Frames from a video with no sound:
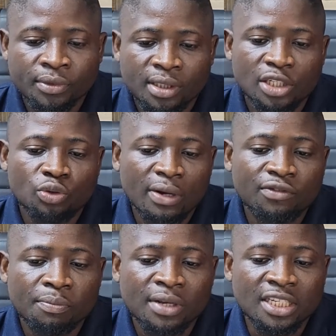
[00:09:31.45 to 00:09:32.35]
The 12th
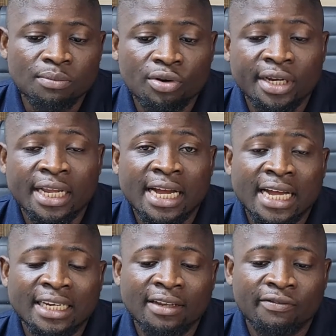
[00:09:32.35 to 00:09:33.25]
topic is money
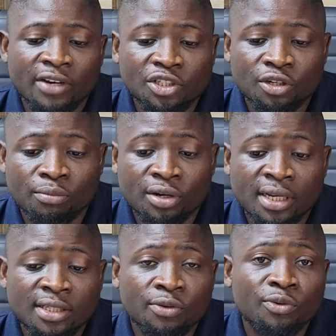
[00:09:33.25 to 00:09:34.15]
and inflation. Money
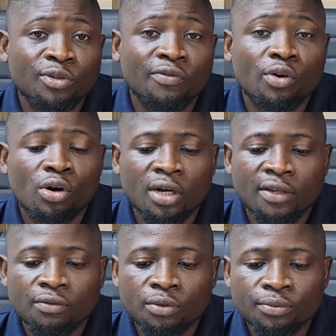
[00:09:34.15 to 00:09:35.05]
is the root of all
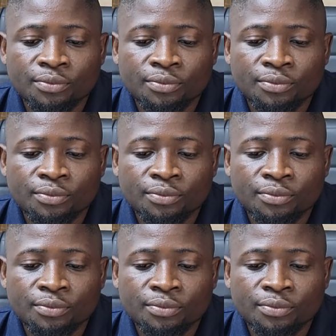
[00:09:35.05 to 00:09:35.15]
evil.